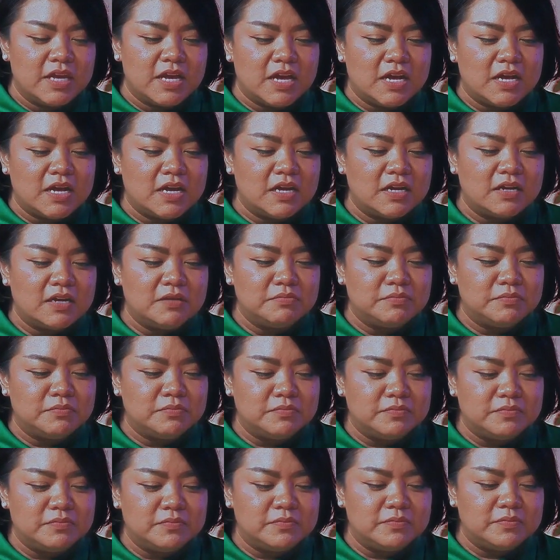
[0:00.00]

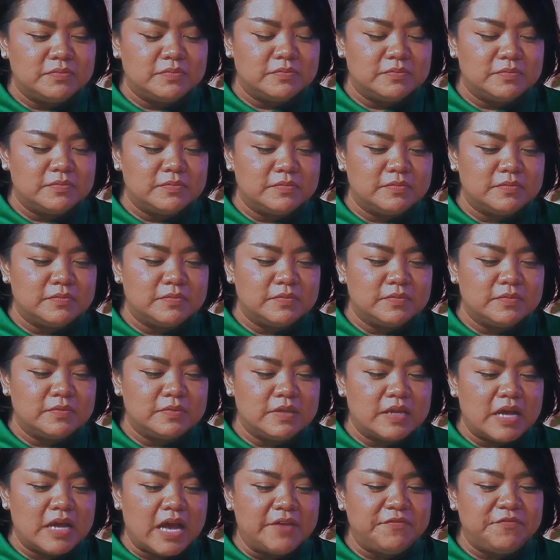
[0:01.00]

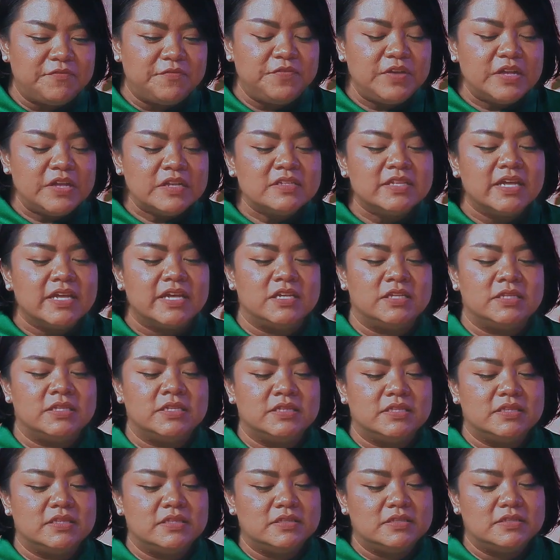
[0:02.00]
I feel that
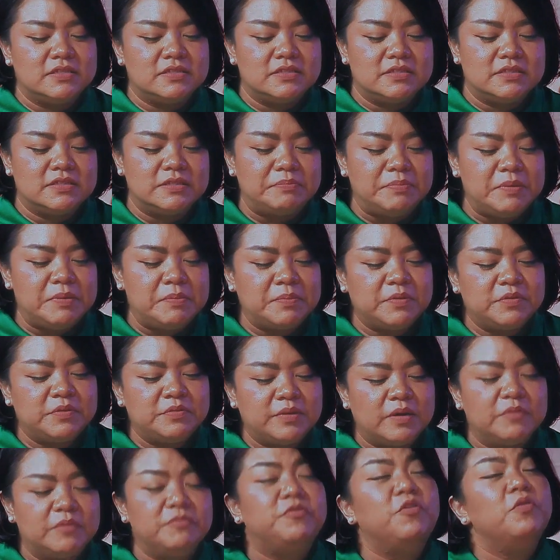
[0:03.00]
the people
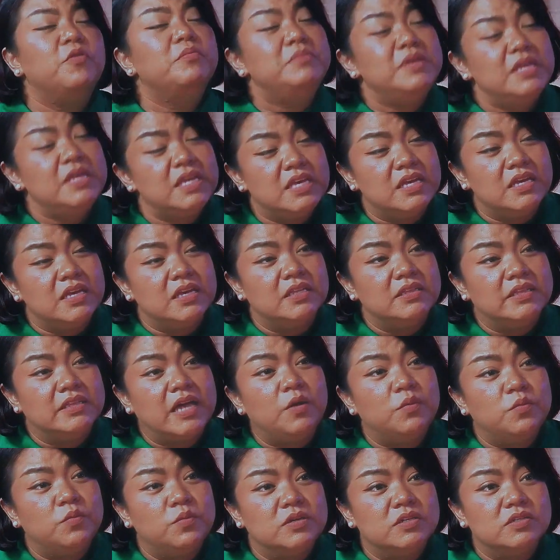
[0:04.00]
around, for me,
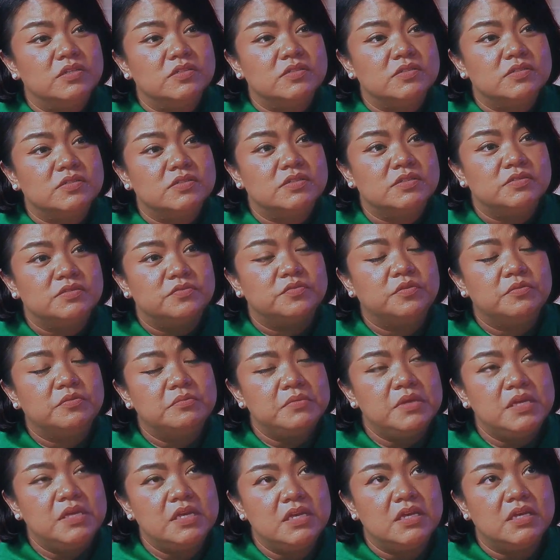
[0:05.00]
that works. For
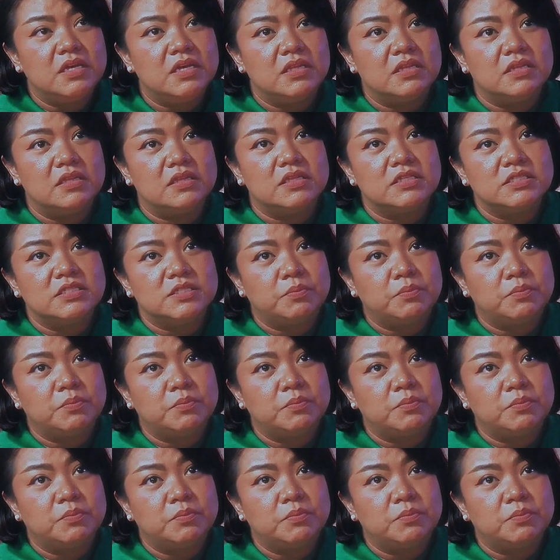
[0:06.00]
me, the